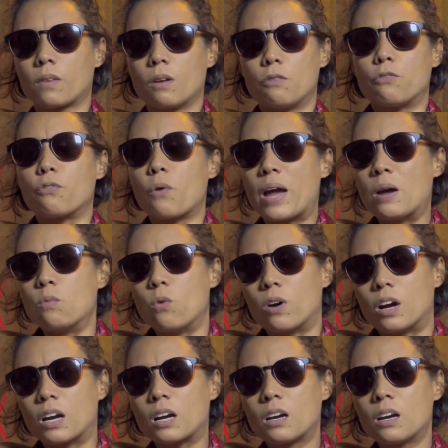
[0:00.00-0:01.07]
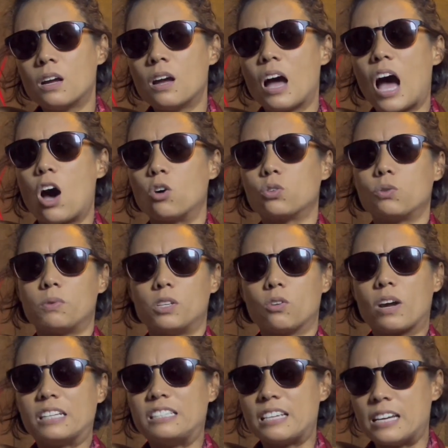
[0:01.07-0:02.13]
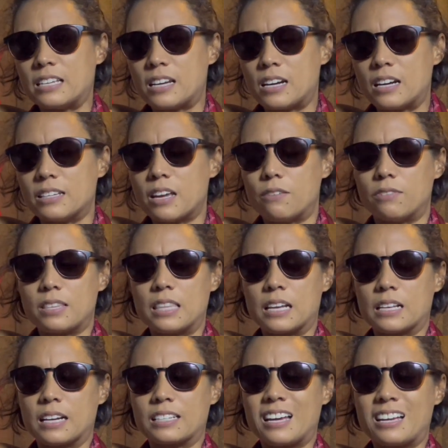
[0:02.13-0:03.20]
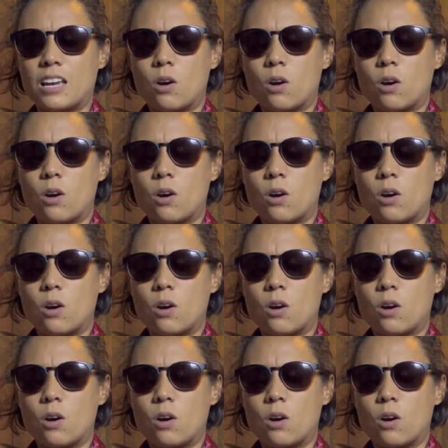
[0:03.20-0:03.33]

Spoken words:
framework. How do we look at data and everything like that?